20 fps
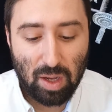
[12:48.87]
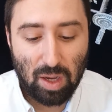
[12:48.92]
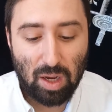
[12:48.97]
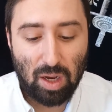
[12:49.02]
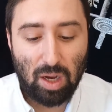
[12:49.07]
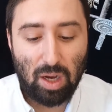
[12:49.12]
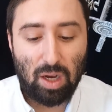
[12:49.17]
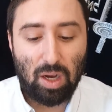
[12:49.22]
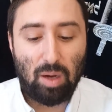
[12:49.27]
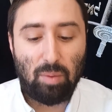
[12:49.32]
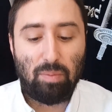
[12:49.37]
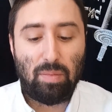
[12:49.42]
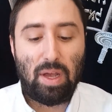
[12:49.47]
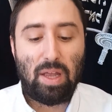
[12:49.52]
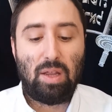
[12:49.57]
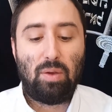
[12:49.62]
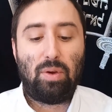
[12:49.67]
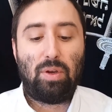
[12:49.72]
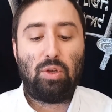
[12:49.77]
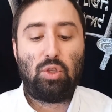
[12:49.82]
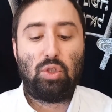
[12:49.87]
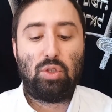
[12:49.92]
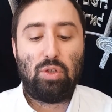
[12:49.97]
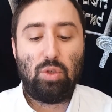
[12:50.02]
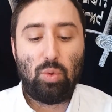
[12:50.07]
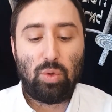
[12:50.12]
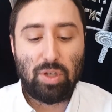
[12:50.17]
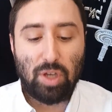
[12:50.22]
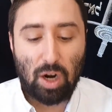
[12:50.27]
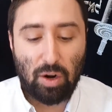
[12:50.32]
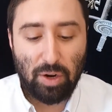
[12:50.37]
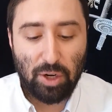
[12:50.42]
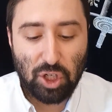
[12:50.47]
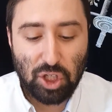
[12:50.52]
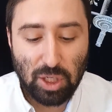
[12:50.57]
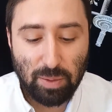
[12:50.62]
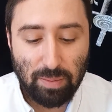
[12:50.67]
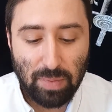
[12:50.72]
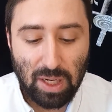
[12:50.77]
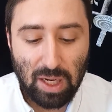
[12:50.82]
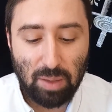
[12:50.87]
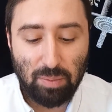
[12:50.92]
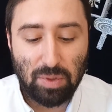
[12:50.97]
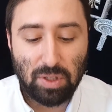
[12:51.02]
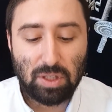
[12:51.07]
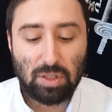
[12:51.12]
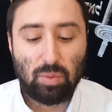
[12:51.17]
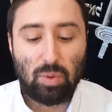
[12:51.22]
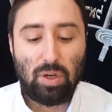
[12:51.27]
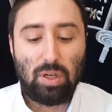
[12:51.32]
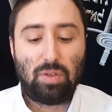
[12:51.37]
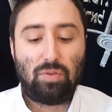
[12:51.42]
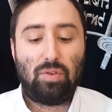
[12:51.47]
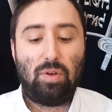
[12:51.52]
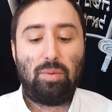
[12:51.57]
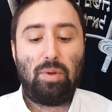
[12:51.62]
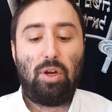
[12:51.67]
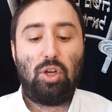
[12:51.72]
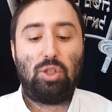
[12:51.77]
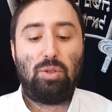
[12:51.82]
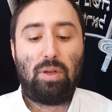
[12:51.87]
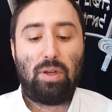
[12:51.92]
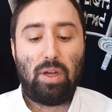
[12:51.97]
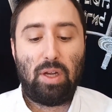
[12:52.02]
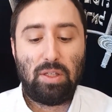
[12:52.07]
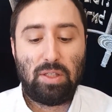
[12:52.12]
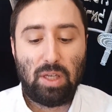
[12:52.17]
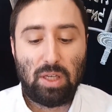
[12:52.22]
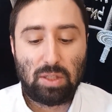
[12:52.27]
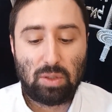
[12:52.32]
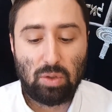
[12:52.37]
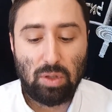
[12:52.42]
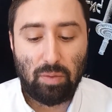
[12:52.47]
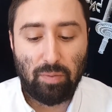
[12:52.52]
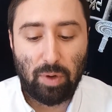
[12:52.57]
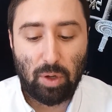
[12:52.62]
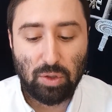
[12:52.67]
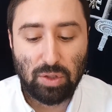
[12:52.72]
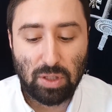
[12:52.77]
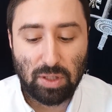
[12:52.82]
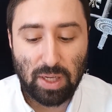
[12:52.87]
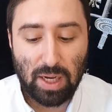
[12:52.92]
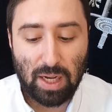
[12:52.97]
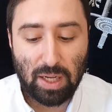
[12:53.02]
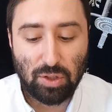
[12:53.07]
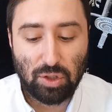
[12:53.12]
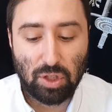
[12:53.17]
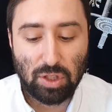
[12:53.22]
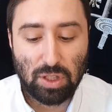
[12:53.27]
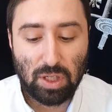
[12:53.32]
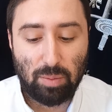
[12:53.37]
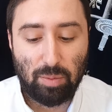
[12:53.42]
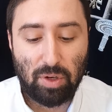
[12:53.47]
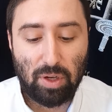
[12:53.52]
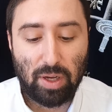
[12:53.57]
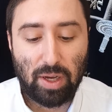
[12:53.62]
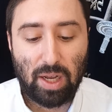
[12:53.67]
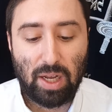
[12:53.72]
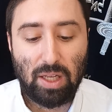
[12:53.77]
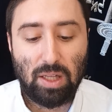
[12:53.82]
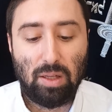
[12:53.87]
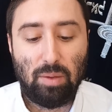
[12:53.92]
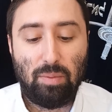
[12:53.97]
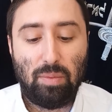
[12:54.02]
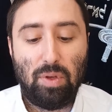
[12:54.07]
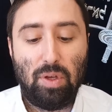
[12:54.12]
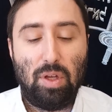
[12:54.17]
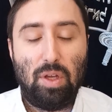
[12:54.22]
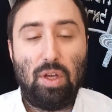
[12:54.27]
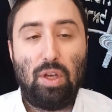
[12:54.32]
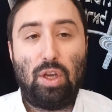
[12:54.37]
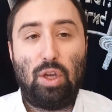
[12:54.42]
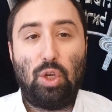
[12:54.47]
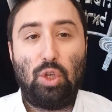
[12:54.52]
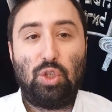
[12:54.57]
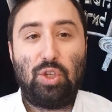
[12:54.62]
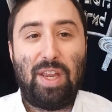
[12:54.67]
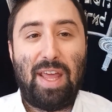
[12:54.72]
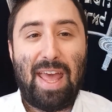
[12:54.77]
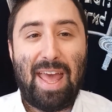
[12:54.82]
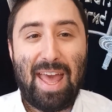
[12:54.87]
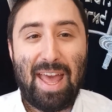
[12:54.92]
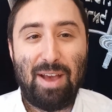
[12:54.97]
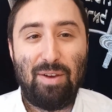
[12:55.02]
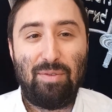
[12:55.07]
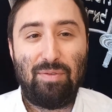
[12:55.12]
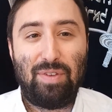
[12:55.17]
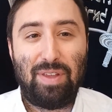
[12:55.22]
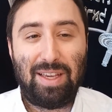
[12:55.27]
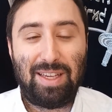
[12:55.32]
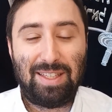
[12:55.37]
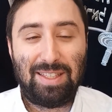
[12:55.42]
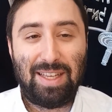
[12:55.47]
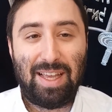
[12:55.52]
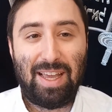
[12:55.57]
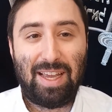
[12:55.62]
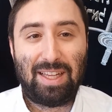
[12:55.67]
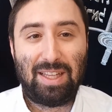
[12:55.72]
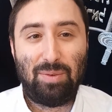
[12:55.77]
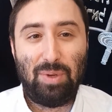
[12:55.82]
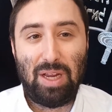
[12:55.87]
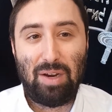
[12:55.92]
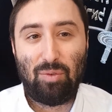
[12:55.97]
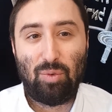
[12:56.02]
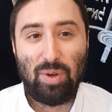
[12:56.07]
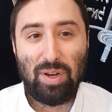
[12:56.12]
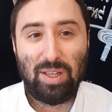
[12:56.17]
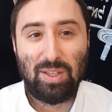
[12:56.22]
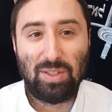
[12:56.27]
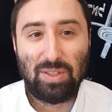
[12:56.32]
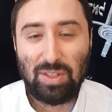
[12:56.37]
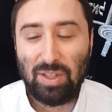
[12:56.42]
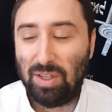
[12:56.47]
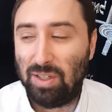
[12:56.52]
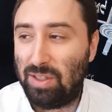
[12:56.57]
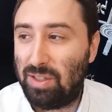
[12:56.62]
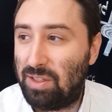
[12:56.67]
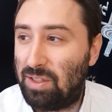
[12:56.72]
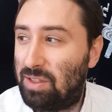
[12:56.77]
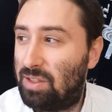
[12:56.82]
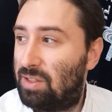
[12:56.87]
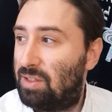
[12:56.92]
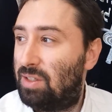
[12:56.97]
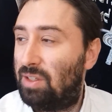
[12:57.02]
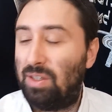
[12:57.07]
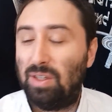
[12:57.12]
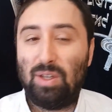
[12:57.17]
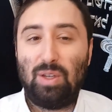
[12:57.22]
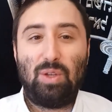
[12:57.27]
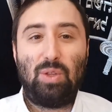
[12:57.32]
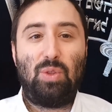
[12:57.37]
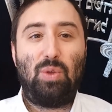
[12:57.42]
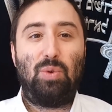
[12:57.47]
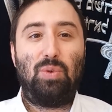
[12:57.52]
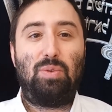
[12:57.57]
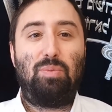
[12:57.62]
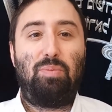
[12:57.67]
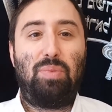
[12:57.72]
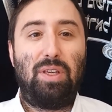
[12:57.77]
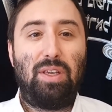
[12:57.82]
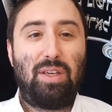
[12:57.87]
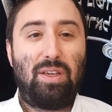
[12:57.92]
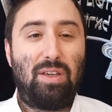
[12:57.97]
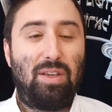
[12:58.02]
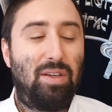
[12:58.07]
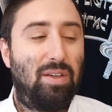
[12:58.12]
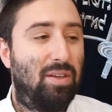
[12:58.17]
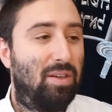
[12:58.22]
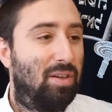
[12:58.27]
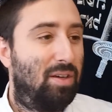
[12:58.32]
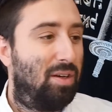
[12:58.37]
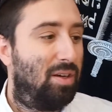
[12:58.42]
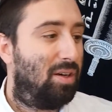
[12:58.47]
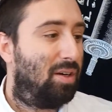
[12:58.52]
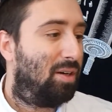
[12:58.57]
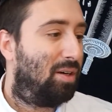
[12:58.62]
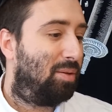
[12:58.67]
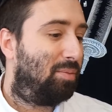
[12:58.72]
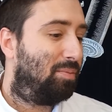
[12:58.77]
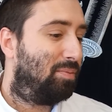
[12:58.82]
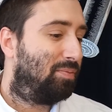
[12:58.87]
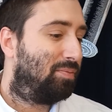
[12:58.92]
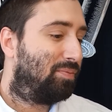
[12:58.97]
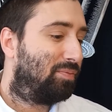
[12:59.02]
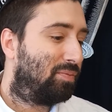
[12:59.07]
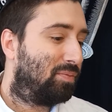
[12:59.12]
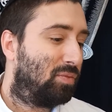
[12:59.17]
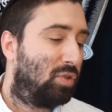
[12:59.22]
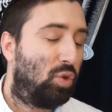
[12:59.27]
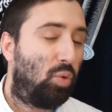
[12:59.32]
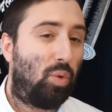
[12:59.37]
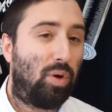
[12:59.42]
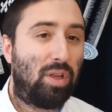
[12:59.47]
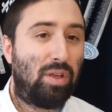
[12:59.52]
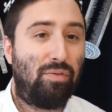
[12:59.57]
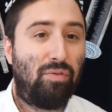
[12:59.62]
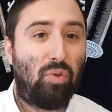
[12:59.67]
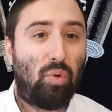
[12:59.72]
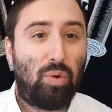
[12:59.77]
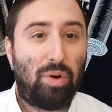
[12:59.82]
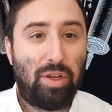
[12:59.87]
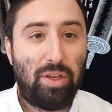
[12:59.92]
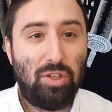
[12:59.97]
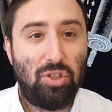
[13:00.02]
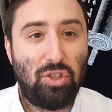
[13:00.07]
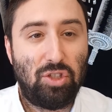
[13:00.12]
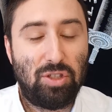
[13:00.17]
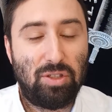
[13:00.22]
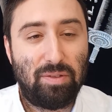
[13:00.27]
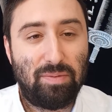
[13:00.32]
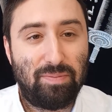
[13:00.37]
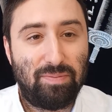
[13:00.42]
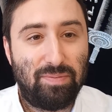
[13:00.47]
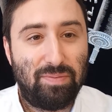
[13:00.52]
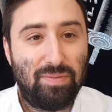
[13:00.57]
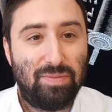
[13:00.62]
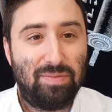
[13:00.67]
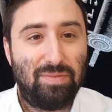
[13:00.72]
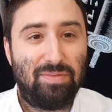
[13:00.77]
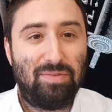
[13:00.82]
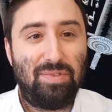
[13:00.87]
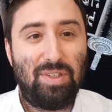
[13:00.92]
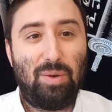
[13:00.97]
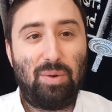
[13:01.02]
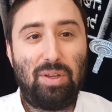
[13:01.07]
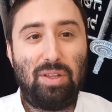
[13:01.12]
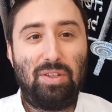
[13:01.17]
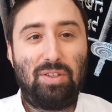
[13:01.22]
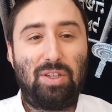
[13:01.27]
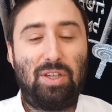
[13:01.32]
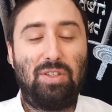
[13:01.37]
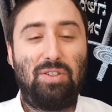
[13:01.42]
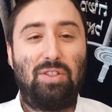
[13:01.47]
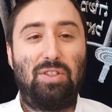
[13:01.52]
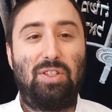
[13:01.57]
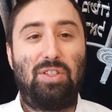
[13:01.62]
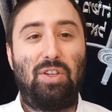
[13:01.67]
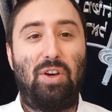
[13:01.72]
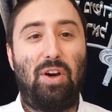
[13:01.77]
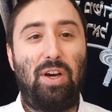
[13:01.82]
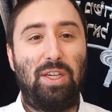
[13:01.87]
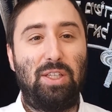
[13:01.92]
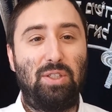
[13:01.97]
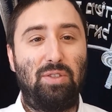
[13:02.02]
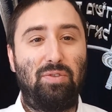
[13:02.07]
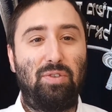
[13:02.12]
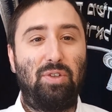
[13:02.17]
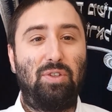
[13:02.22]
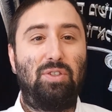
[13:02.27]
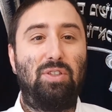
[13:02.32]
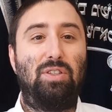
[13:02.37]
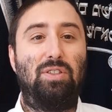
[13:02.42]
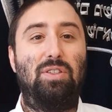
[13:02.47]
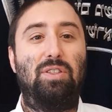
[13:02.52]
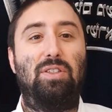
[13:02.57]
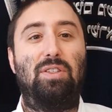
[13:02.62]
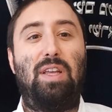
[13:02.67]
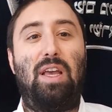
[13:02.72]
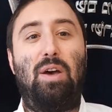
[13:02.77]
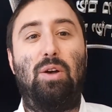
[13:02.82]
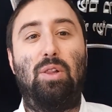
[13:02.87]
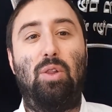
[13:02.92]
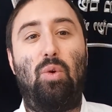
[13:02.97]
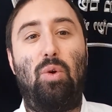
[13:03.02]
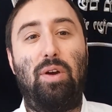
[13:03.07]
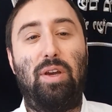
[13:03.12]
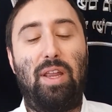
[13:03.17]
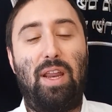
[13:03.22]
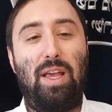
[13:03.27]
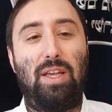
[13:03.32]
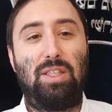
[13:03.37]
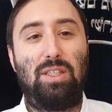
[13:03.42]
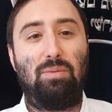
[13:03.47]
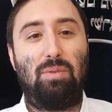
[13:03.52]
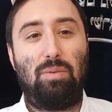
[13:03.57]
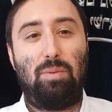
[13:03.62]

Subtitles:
Anyway, you should do Yari Shemayim. This is where it's from. Yari Shemayim Yetzi, Eskulam Osetal, Shal Semer Achelim. You should have exactly what everyone else does. Those big 24-inch, right? We can discuss the size of your tzitzis, how long it has to be.